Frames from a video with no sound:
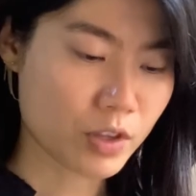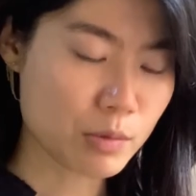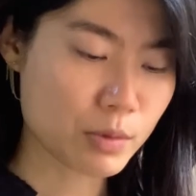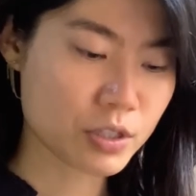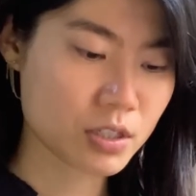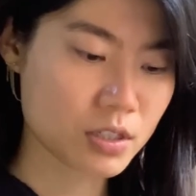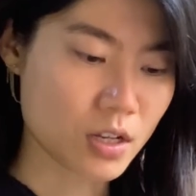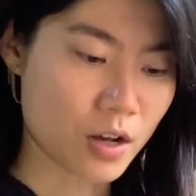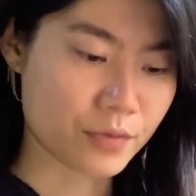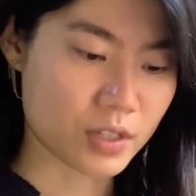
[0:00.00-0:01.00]
the emergence
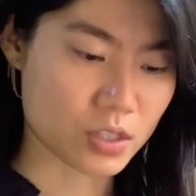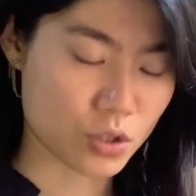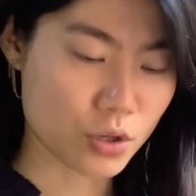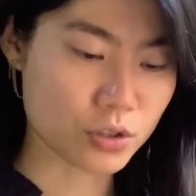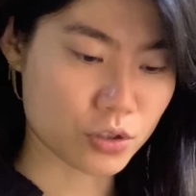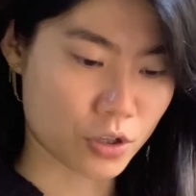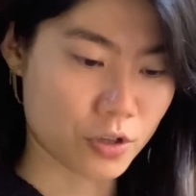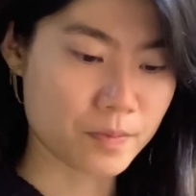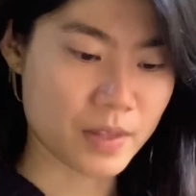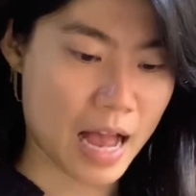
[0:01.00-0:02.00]
of this third
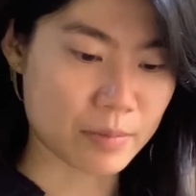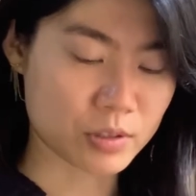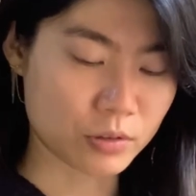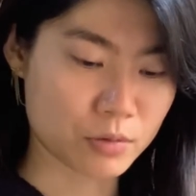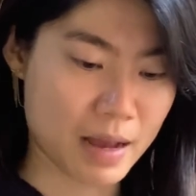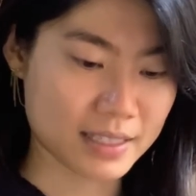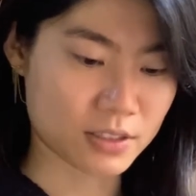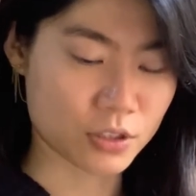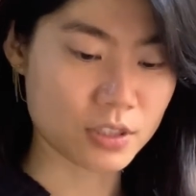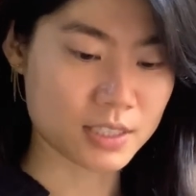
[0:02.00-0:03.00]
term, the absolute
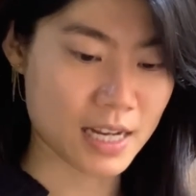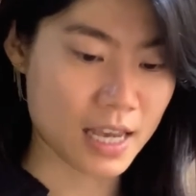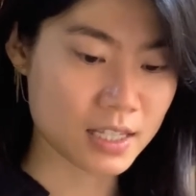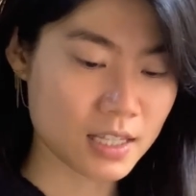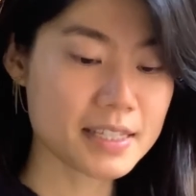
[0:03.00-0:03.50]
master, death,